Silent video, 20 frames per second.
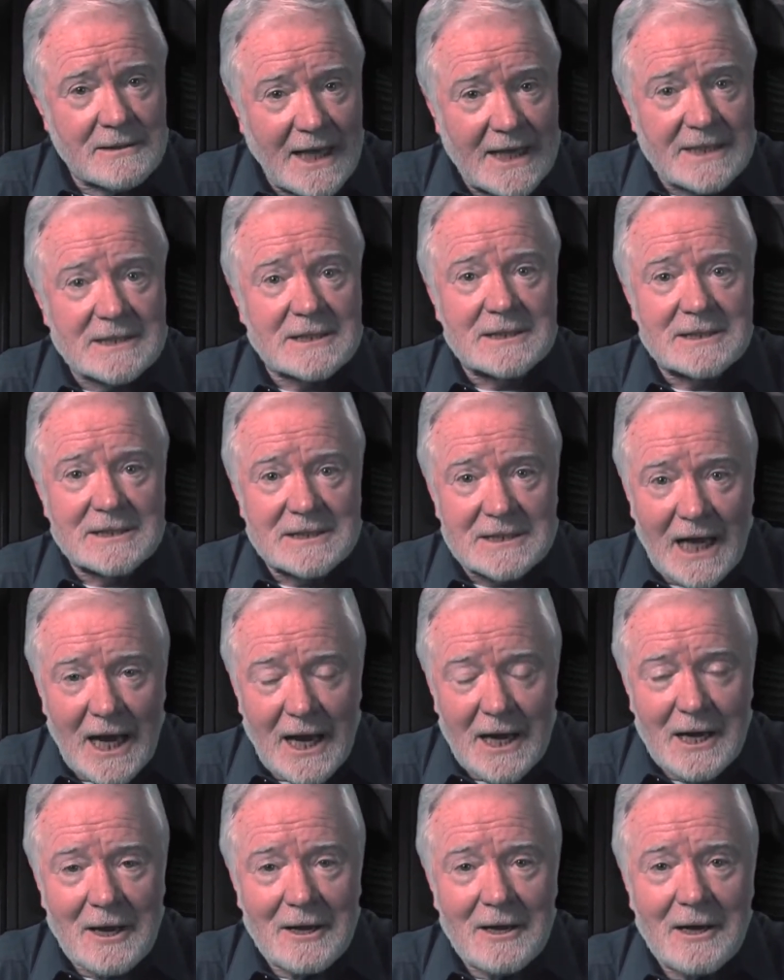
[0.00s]
That's a
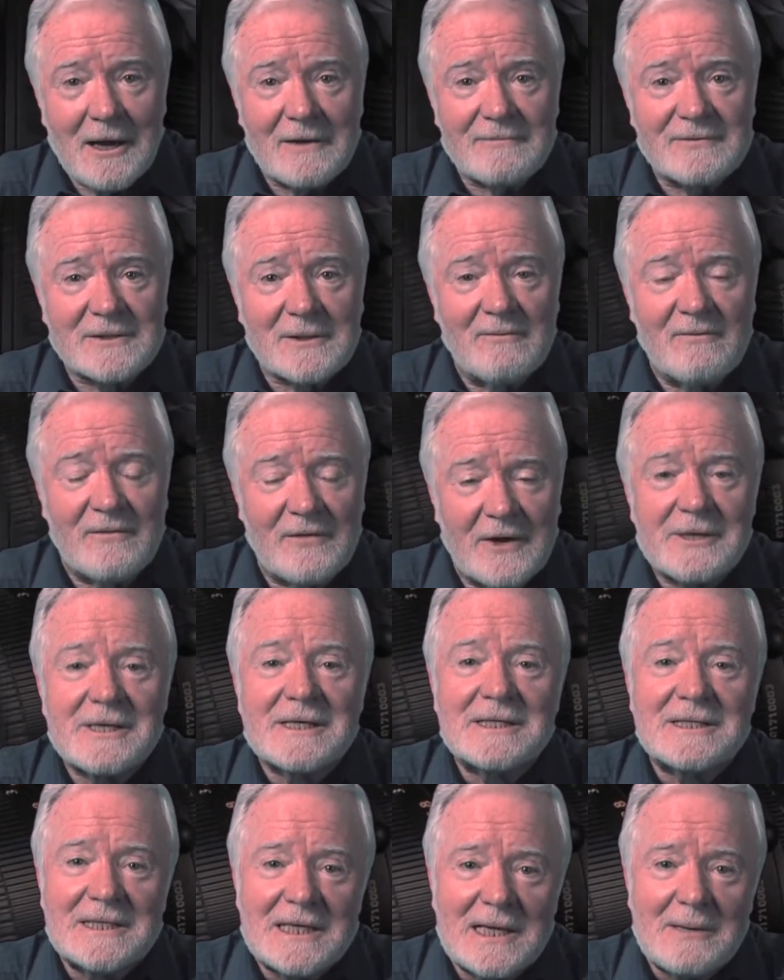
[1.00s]
saga of some
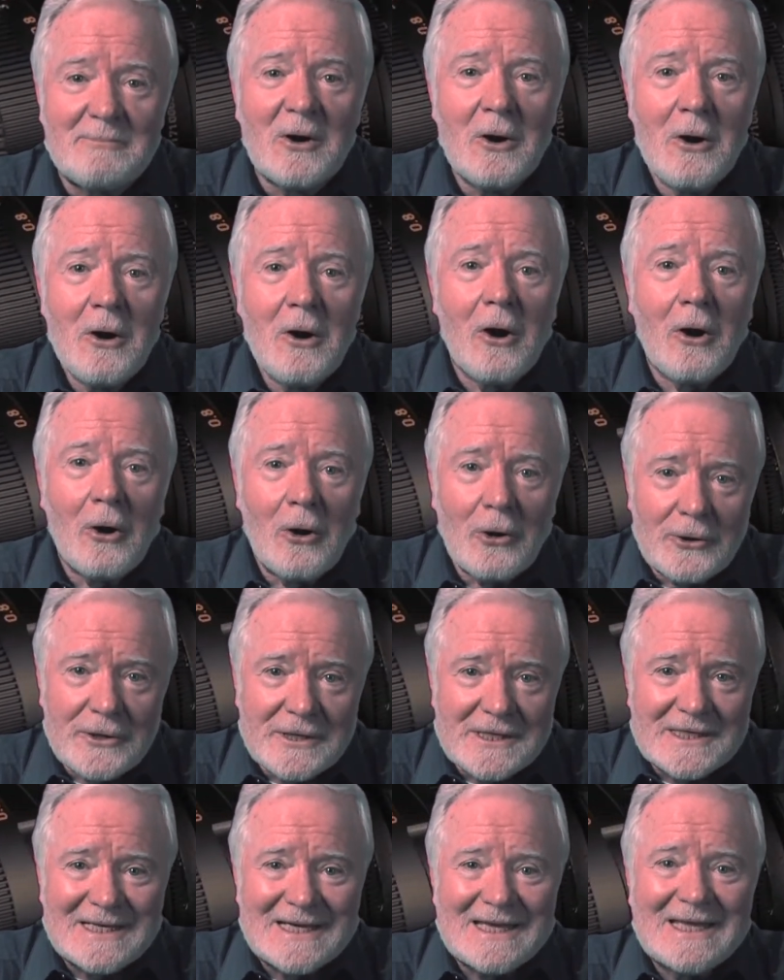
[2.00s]
very deep
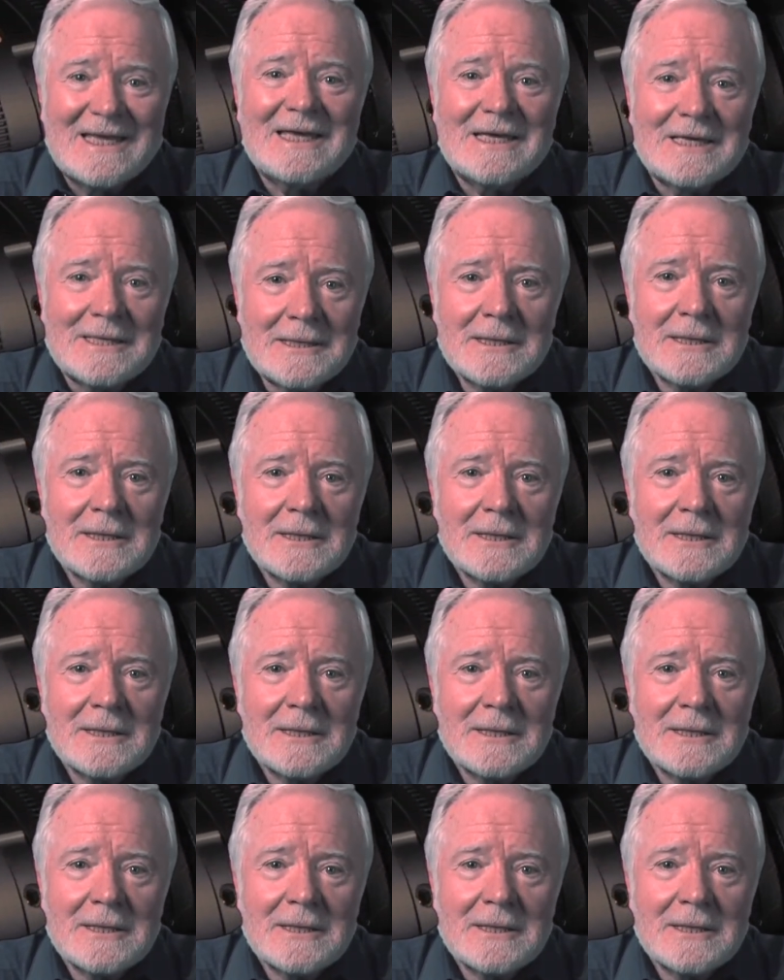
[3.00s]
R&D